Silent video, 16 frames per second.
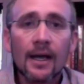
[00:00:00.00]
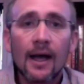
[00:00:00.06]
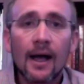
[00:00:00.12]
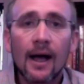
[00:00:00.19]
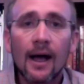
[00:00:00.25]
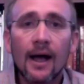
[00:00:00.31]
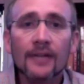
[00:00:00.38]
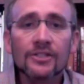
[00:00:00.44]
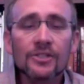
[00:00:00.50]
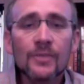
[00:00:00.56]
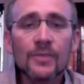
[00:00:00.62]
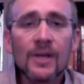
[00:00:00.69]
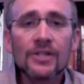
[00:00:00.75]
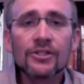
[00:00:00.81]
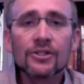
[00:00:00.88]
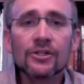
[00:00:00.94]
uh, just
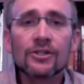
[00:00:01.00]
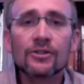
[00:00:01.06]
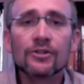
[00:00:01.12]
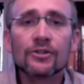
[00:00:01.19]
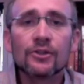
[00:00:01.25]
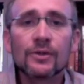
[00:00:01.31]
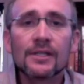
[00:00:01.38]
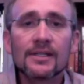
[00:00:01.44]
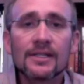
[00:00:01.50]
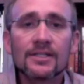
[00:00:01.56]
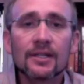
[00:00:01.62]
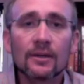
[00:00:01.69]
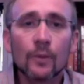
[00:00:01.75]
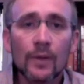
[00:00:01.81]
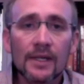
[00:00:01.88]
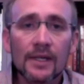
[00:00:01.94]
make sure you're doing this on
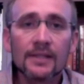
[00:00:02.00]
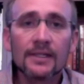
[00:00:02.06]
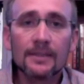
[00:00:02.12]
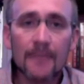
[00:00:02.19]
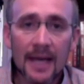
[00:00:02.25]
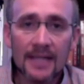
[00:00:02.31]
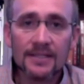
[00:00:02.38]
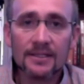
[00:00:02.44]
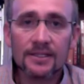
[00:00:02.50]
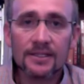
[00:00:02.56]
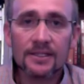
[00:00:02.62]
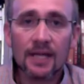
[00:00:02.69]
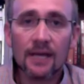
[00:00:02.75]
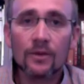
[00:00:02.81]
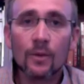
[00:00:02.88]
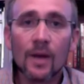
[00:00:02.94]
a weekly basis.
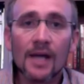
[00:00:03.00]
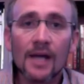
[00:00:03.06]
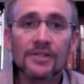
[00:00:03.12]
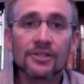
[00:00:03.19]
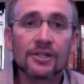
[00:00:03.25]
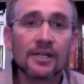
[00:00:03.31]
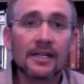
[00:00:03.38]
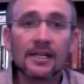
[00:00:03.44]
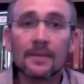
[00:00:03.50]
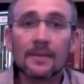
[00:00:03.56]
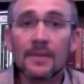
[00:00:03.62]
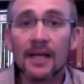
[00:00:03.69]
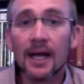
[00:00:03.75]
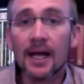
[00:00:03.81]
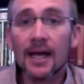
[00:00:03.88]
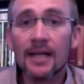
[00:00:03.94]
Otherwise, you're going to get
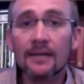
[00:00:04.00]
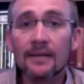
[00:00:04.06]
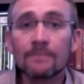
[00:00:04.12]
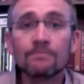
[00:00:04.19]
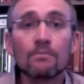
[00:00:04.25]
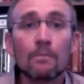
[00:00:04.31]
behind.